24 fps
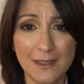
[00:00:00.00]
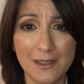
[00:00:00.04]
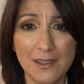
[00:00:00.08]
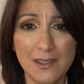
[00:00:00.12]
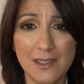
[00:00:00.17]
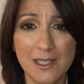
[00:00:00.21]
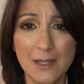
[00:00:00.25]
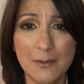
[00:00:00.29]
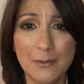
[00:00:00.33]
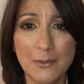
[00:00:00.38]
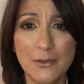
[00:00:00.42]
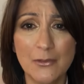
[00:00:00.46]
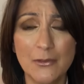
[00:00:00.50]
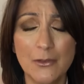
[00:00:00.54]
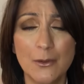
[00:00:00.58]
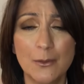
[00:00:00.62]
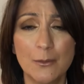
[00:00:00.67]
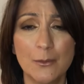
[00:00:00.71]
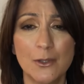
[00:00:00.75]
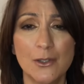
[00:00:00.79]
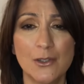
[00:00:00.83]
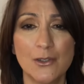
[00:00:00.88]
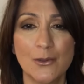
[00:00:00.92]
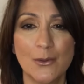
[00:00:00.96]
Some of the
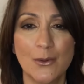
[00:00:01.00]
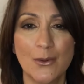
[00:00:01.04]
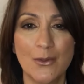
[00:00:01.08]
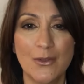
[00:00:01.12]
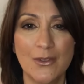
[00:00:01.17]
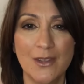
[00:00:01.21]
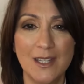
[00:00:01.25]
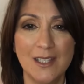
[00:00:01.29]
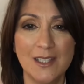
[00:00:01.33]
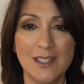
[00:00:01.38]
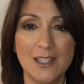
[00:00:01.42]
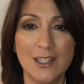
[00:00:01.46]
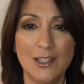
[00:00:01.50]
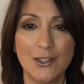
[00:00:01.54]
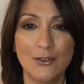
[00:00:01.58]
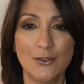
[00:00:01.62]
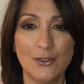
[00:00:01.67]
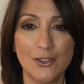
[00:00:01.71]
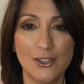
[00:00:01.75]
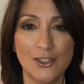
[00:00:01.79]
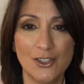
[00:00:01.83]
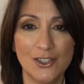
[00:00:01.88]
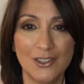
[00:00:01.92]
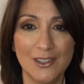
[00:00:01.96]
most authentic
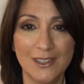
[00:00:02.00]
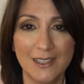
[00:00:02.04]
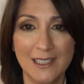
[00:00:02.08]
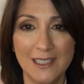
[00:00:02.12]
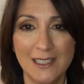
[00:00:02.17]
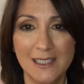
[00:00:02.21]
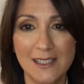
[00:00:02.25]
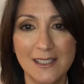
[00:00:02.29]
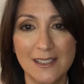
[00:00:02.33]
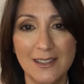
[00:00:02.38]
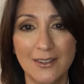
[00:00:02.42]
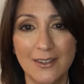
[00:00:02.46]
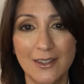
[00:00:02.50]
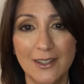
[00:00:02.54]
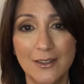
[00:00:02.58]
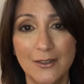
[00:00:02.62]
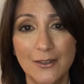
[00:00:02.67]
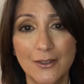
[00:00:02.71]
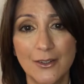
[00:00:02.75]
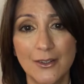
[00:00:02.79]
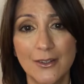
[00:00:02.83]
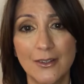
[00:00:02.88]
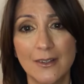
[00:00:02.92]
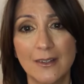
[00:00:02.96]
Christian leaders that I
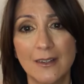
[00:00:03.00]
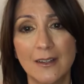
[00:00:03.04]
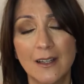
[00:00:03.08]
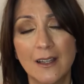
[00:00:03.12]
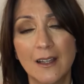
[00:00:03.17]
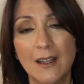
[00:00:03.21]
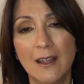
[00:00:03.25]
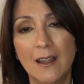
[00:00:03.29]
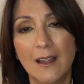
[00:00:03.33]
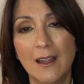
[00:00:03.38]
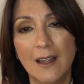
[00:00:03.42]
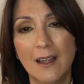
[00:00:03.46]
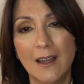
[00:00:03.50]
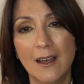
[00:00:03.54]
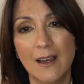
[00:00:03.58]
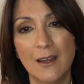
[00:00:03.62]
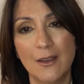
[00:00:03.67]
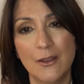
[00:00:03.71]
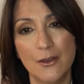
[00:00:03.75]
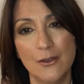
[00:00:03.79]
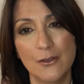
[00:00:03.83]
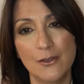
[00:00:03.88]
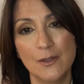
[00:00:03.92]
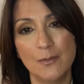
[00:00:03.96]
know
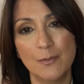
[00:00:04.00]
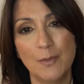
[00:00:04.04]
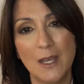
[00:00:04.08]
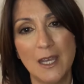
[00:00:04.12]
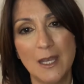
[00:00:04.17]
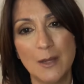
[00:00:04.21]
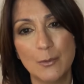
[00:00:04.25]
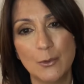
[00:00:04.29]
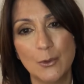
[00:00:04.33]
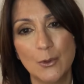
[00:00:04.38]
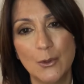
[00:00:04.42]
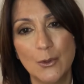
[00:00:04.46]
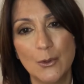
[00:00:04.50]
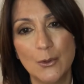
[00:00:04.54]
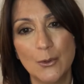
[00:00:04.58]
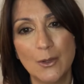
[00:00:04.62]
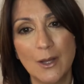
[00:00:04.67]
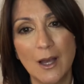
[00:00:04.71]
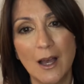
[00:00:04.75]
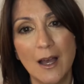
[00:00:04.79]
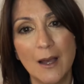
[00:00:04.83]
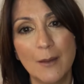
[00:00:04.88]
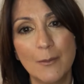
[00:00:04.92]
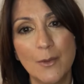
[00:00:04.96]
are those people who
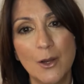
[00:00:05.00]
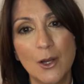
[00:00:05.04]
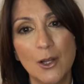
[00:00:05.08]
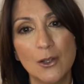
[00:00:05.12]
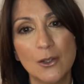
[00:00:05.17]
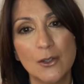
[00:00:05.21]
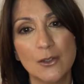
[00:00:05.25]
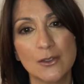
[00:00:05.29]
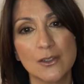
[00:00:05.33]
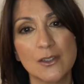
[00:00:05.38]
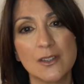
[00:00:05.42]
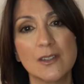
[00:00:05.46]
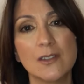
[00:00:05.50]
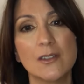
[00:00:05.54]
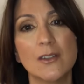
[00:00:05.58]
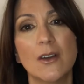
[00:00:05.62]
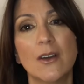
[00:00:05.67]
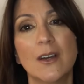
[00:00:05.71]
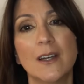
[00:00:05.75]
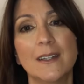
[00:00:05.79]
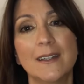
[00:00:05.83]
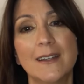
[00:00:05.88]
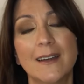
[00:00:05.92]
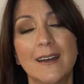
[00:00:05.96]
come
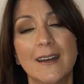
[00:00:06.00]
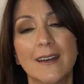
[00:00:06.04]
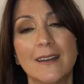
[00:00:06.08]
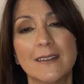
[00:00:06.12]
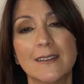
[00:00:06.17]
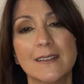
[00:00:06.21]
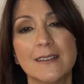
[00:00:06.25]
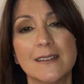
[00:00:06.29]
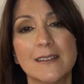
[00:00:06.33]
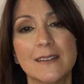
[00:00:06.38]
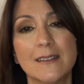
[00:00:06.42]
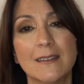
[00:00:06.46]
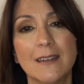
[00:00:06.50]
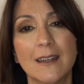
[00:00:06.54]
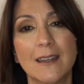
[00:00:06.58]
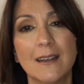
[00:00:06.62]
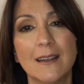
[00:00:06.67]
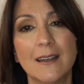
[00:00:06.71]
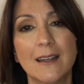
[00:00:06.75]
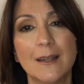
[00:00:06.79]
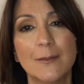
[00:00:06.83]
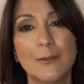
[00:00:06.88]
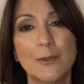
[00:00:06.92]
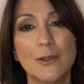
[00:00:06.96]
alongside others, and they
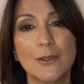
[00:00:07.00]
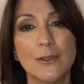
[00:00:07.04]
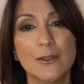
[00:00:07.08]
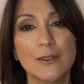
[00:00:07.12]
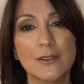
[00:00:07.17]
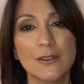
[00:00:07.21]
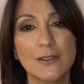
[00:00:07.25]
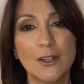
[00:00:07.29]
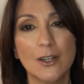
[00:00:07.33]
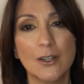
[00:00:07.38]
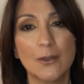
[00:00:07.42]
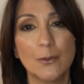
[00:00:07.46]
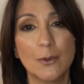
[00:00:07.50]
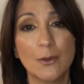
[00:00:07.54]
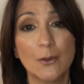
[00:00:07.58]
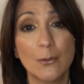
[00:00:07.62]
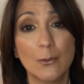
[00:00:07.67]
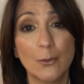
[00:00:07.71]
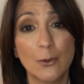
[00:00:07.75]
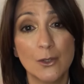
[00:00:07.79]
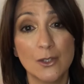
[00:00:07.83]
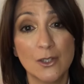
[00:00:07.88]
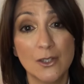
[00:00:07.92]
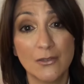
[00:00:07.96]
come alongside
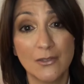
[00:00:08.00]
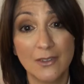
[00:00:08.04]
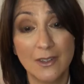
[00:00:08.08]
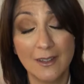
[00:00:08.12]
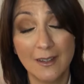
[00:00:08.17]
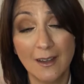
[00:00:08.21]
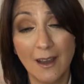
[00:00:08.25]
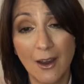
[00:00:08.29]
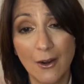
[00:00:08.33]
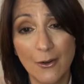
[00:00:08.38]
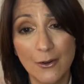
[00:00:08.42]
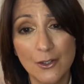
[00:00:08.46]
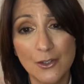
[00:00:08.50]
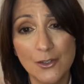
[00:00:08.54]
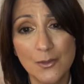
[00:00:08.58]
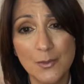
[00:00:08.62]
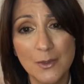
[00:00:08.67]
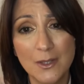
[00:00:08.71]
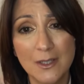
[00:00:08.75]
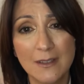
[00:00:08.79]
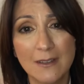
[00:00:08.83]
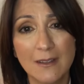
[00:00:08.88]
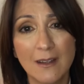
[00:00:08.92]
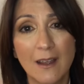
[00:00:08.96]
with words of
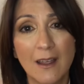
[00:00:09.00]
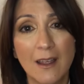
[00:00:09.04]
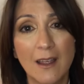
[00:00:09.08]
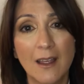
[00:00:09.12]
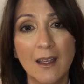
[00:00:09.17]
encouragement,